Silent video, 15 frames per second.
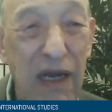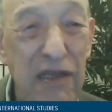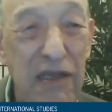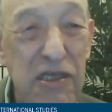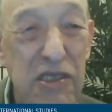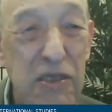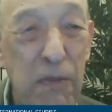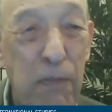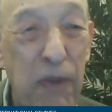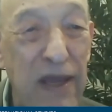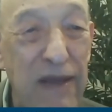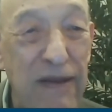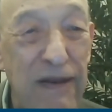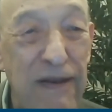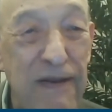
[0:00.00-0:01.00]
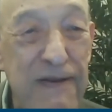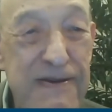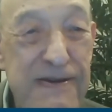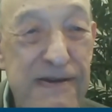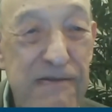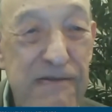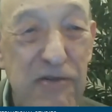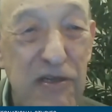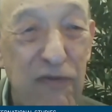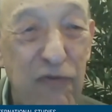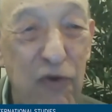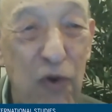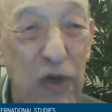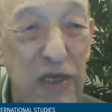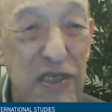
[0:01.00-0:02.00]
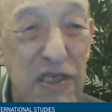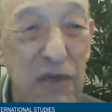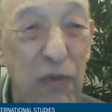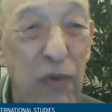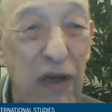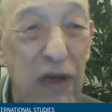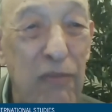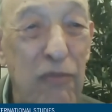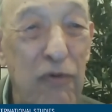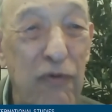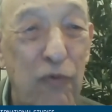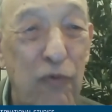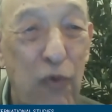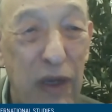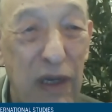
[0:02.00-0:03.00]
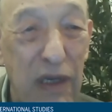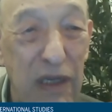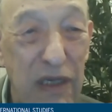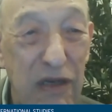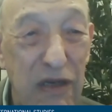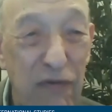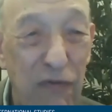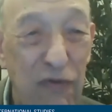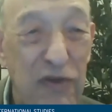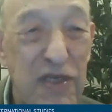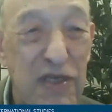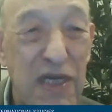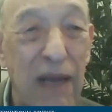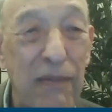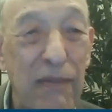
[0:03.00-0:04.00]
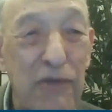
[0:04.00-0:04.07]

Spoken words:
Japan was furious and wanted to move quickly to establish